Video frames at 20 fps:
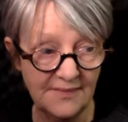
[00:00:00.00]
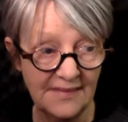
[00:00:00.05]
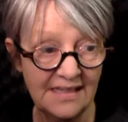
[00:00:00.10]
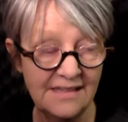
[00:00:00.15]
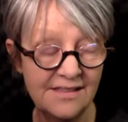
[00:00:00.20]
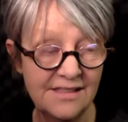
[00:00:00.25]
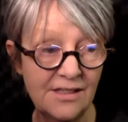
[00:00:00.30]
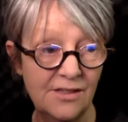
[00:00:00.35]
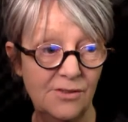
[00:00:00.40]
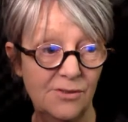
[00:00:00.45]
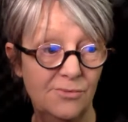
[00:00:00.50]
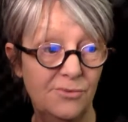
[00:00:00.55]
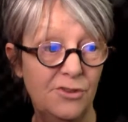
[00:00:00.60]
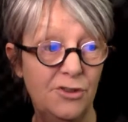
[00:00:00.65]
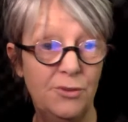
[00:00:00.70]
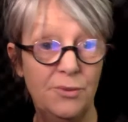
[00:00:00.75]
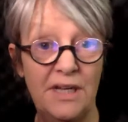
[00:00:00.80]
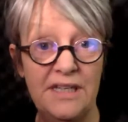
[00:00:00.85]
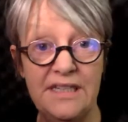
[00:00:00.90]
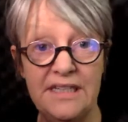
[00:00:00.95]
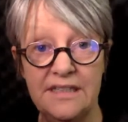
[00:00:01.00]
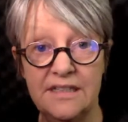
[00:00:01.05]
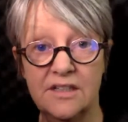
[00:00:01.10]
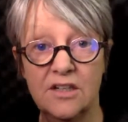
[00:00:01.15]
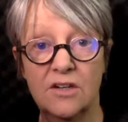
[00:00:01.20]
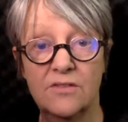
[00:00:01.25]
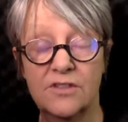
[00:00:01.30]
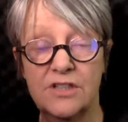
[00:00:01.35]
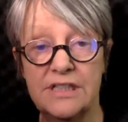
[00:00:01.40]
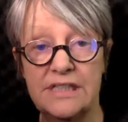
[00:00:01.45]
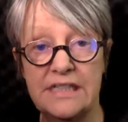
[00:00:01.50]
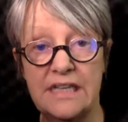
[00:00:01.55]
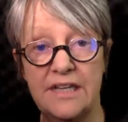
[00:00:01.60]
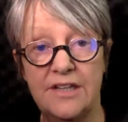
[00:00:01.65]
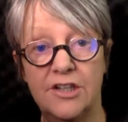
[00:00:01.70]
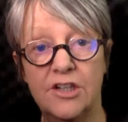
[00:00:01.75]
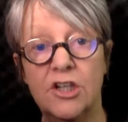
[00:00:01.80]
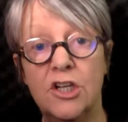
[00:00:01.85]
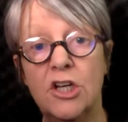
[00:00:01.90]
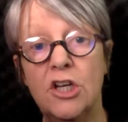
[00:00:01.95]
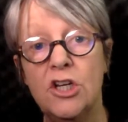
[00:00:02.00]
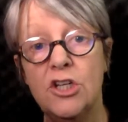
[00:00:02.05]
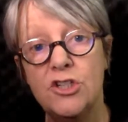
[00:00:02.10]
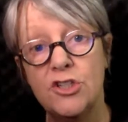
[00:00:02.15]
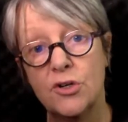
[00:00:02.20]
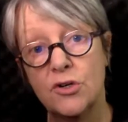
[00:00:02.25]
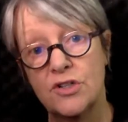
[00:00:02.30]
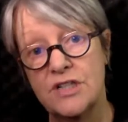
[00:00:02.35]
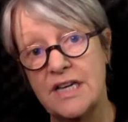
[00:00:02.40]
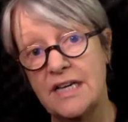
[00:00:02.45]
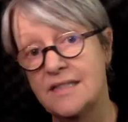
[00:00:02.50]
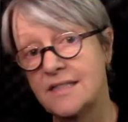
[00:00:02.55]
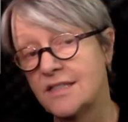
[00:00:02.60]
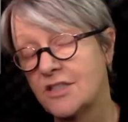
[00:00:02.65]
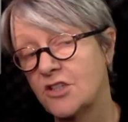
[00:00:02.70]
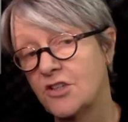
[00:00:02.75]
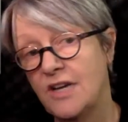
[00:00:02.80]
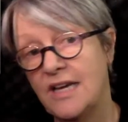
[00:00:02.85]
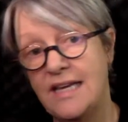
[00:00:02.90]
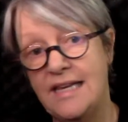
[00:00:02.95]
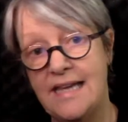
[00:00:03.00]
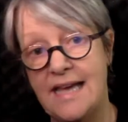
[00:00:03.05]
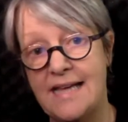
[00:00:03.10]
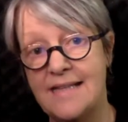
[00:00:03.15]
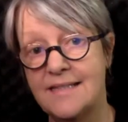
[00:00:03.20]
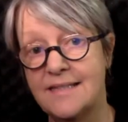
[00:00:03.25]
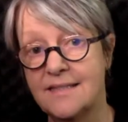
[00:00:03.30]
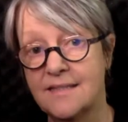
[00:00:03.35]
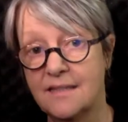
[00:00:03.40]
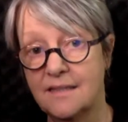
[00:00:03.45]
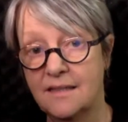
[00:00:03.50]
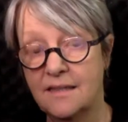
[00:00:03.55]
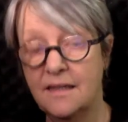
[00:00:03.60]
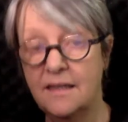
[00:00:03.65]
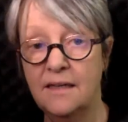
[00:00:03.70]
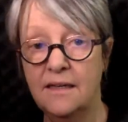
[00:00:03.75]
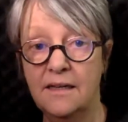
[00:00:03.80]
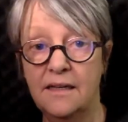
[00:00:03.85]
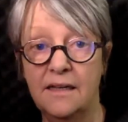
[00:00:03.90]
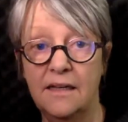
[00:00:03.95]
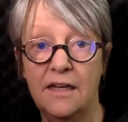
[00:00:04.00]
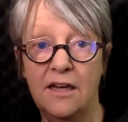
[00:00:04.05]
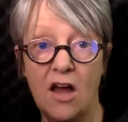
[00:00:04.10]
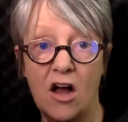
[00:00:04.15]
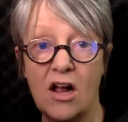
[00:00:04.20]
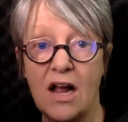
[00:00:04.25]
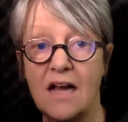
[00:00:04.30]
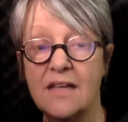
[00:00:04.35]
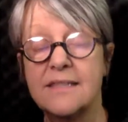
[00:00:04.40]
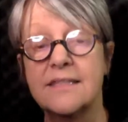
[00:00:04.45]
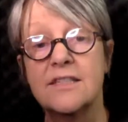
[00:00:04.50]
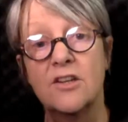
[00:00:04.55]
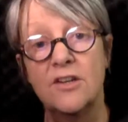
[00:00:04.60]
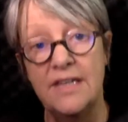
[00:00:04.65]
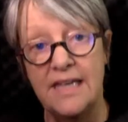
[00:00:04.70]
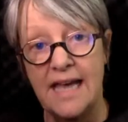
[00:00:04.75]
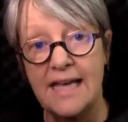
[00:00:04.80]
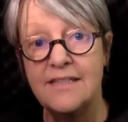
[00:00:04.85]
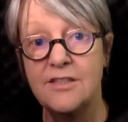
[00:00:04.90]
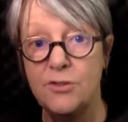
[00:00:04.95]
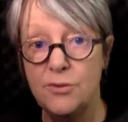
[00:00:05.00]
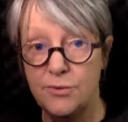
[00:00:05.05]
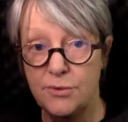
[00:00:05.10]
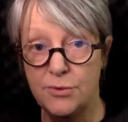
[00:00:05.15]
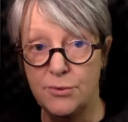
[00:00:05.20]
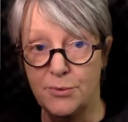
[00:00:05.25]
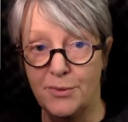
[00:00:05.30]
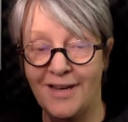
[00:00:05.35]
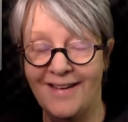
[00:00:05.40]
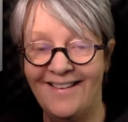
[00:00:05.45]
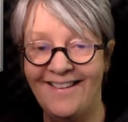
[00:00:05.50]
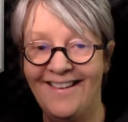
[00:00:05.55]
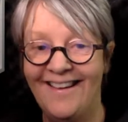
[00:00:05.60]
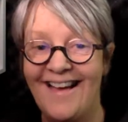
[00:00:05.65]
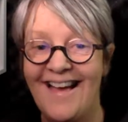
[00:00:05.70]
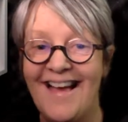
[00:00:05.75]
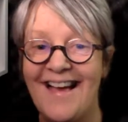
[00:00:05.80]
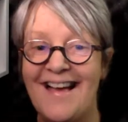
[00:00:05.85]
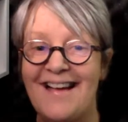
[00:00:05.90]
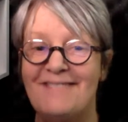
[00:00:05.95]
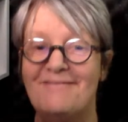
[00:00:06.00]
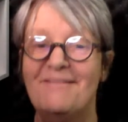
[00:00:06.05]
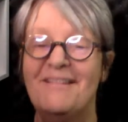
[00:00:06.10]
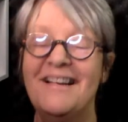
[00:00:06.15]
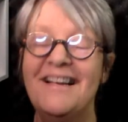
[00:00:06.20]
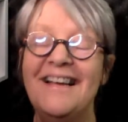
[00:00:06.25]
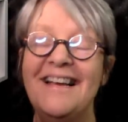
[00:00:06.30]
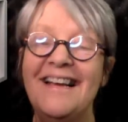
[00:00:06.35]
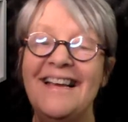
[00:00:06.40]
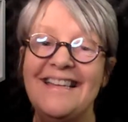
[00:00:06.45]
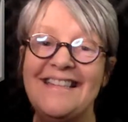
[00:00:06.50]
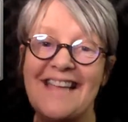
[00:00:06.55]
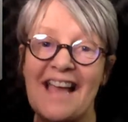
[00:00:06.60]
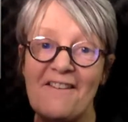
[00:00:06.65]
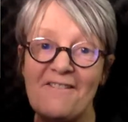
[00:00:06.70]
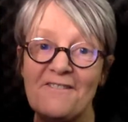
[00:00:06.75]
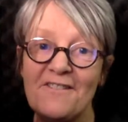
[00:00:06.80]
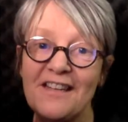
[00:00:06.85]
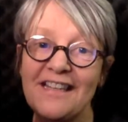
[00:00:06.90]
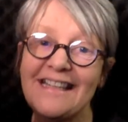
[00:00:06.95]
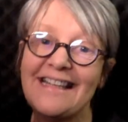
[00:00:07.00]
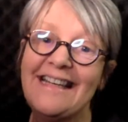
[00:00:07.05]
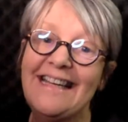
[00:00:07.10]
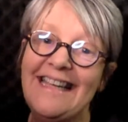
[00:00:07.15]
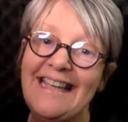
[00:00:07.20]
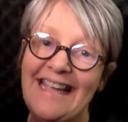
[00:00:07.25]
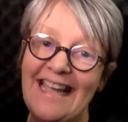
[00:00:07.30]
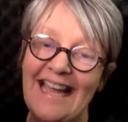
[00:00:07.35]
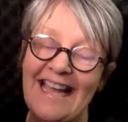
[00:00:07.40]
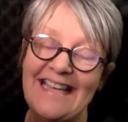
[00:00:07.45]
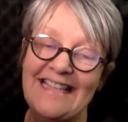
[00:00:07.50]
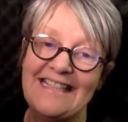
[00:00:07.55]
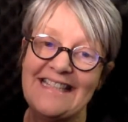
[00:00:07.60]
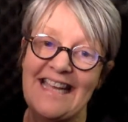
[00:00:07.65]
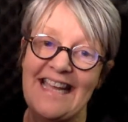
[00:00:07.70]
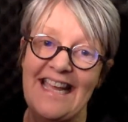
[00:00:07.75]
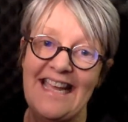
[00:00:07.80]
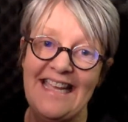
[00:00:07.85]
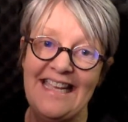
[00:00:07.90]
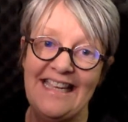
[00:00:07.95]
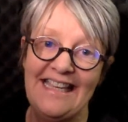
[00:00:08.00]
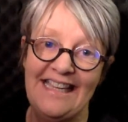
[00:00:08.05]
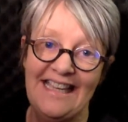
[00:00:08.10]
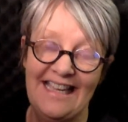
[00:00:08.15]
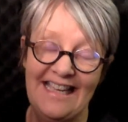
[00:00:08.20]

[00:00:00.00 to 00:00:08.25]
So do I need a cover designer? Short answer, yes. Long answer, yes, you do. Definitely get a